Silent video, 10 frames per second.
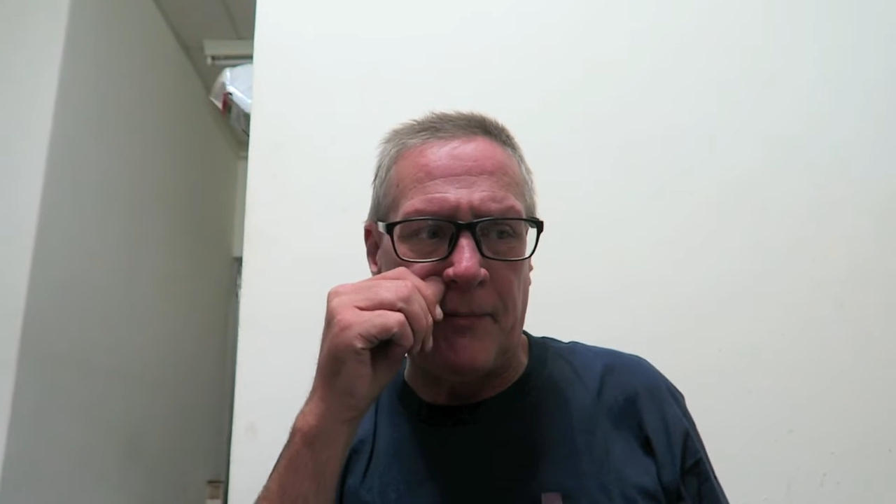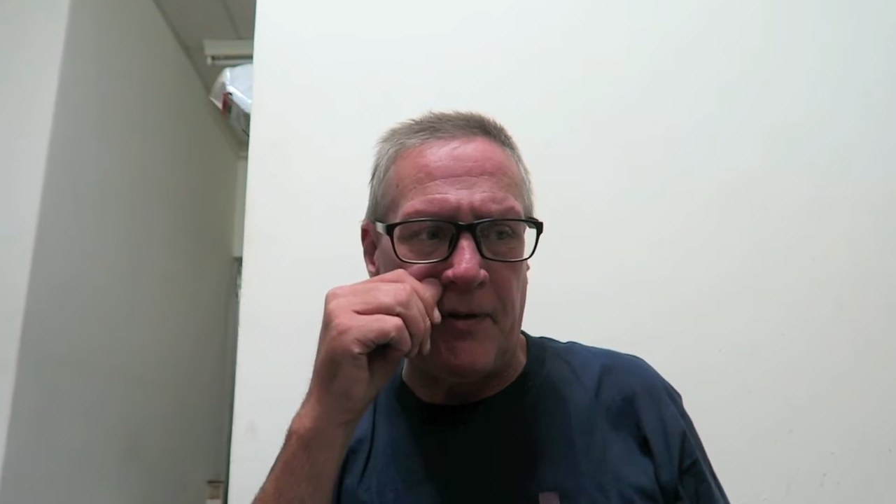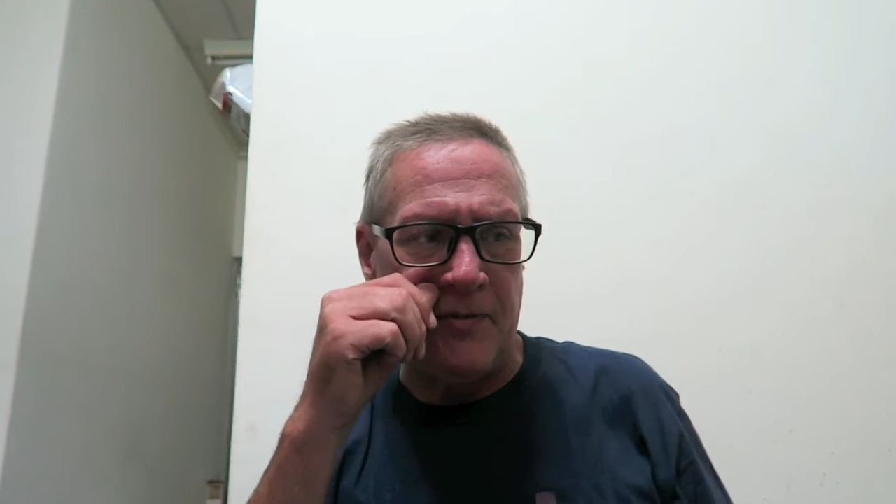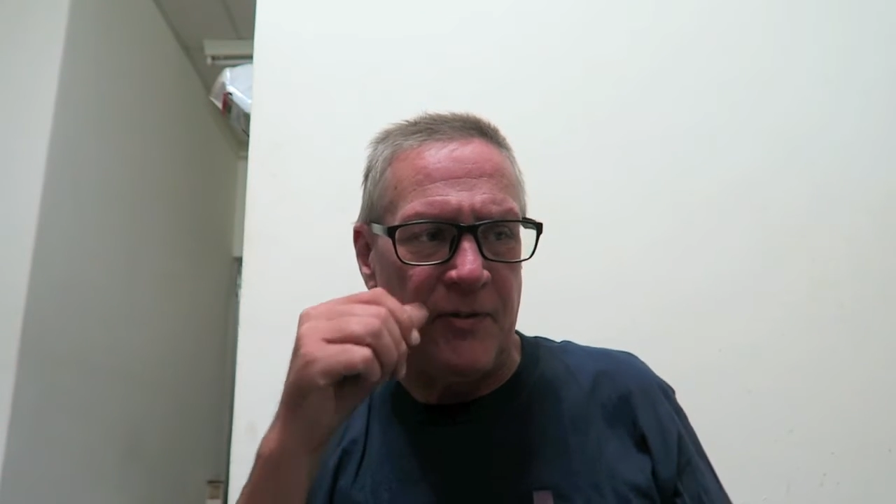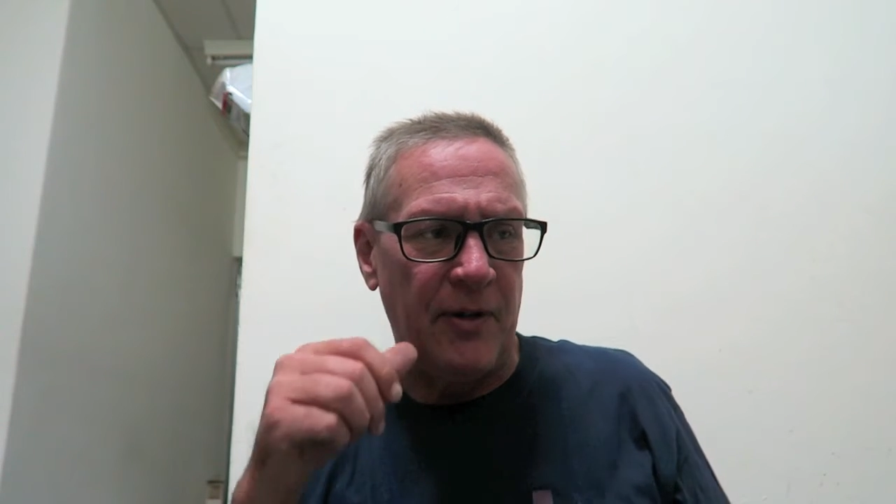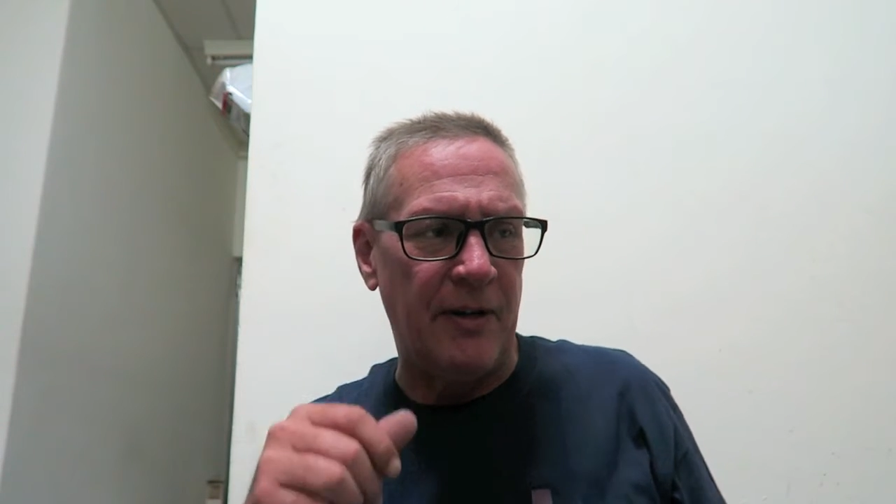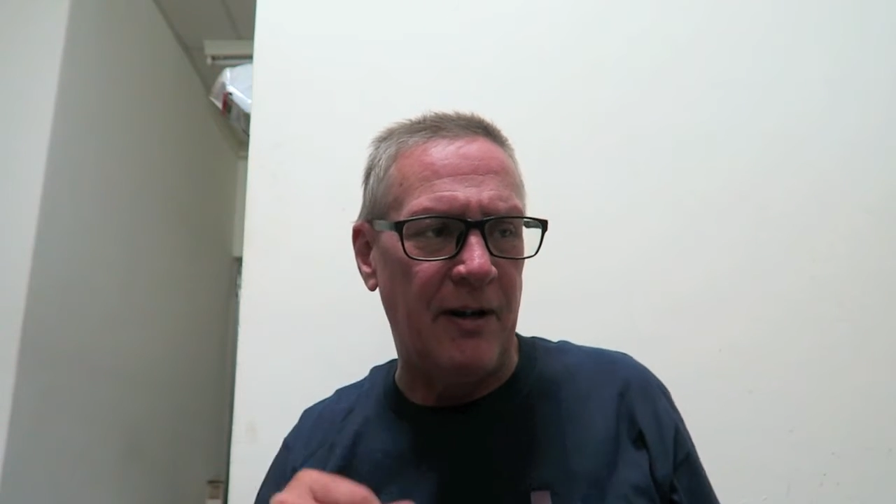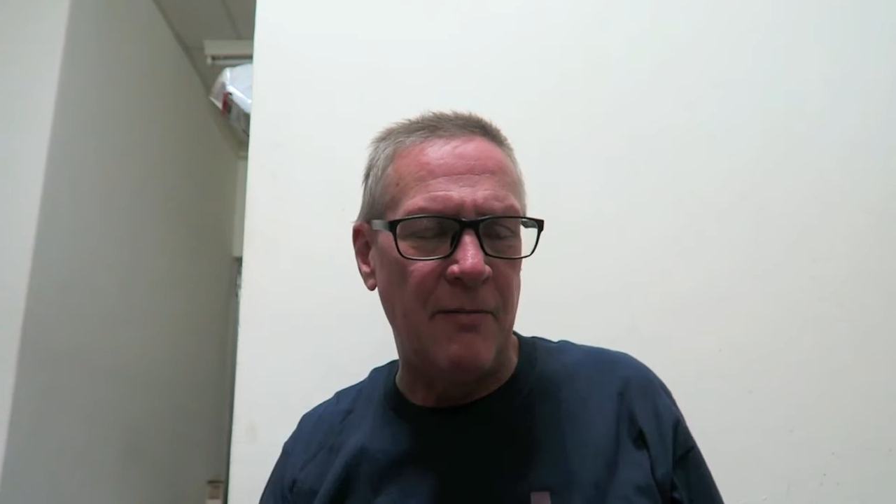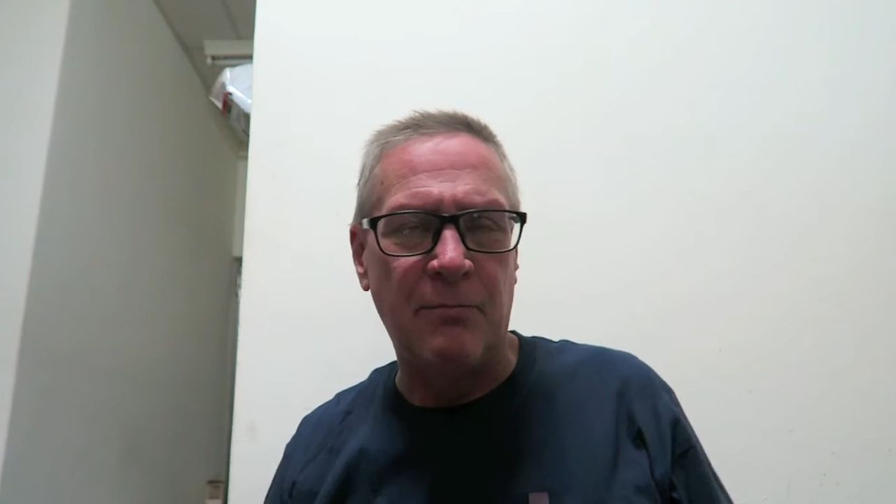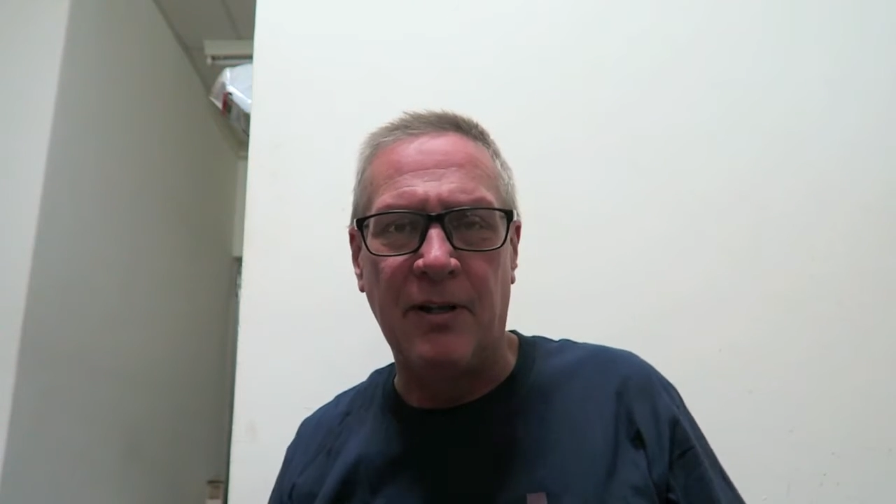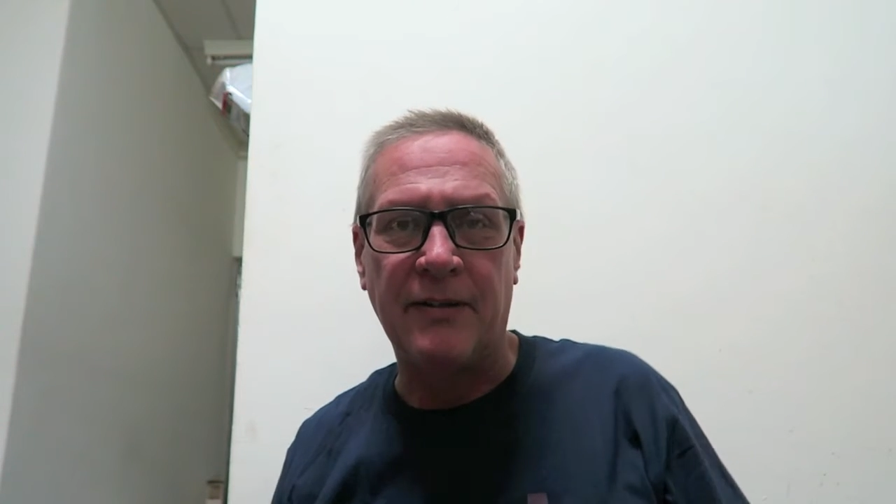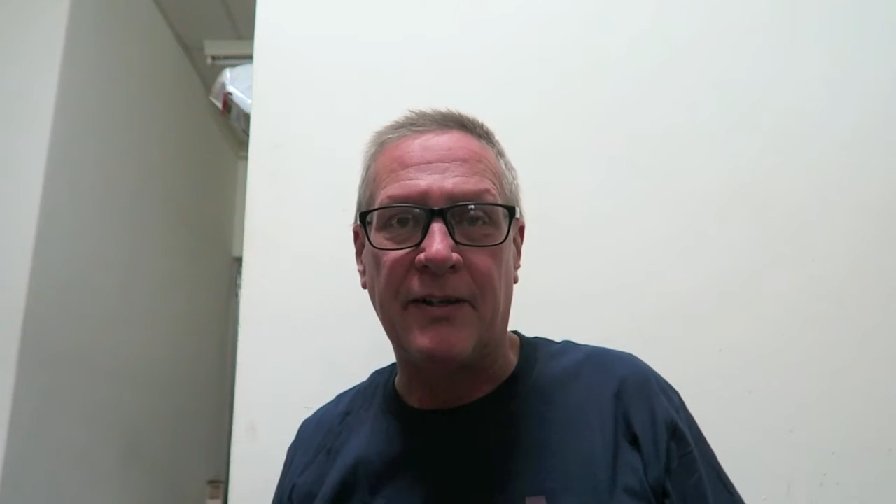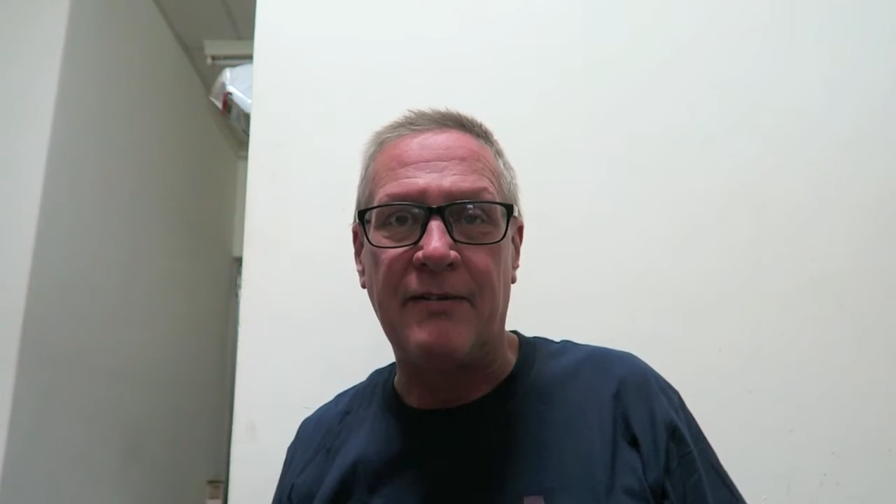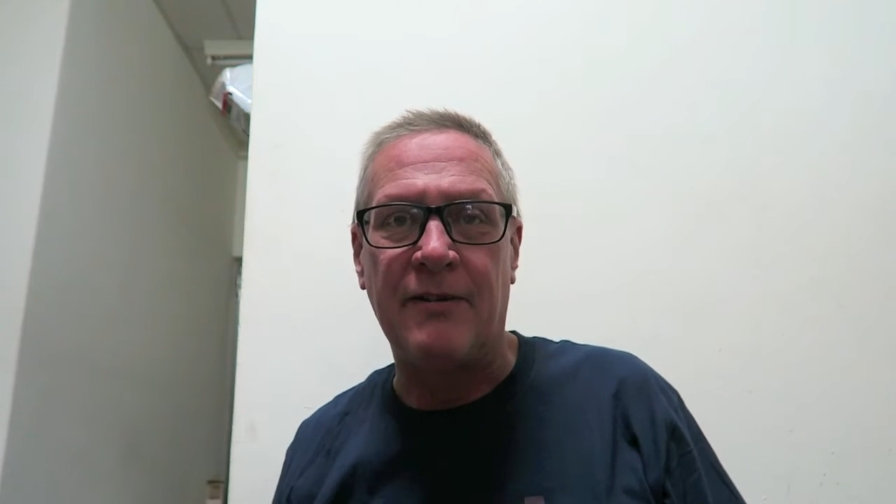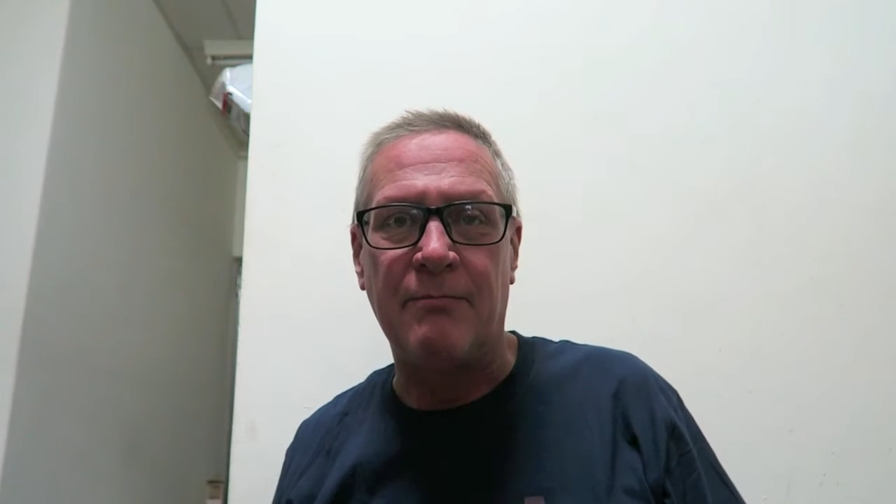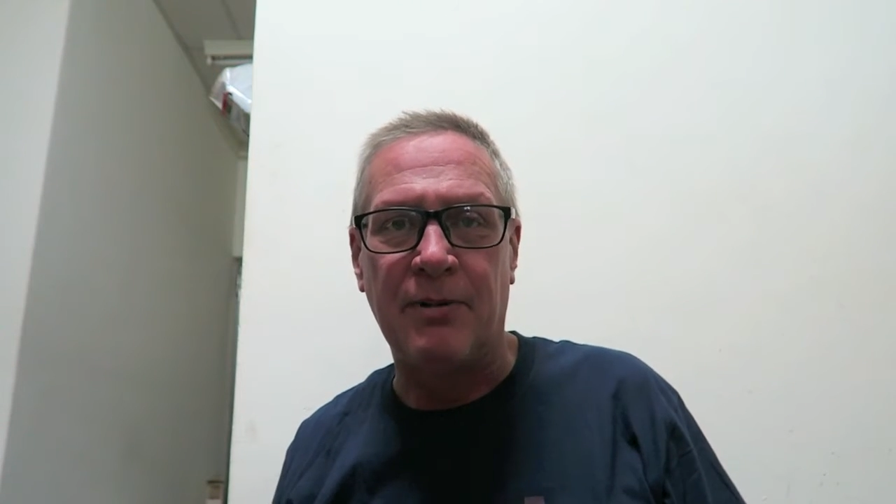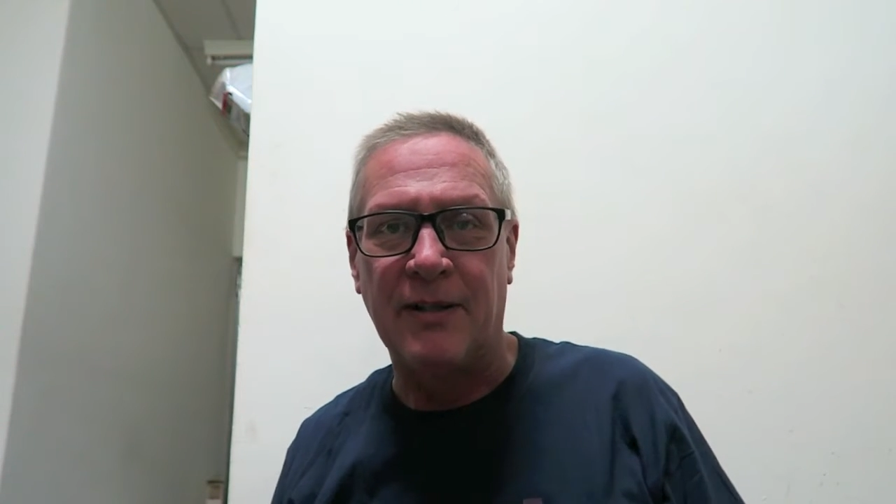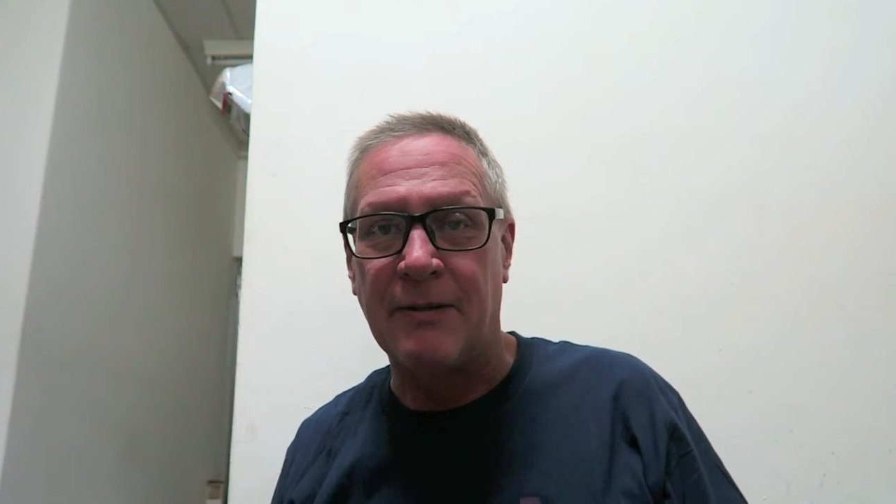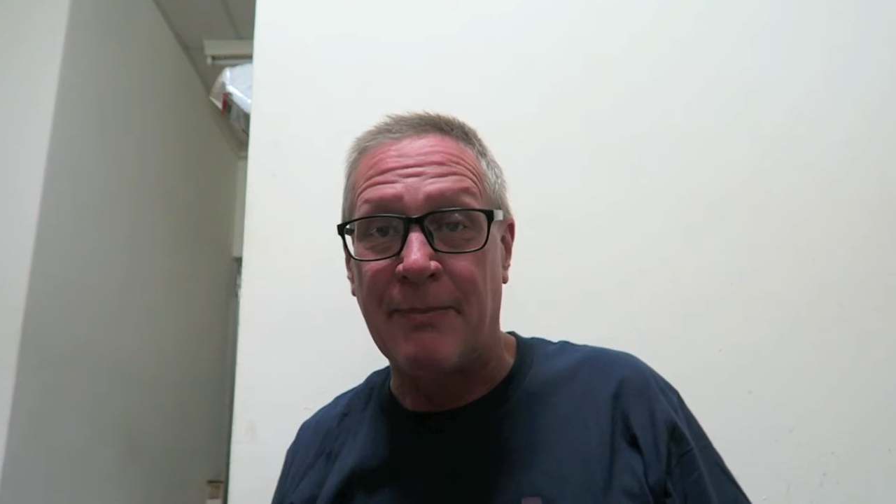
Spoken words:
And so I unplugged it and plugged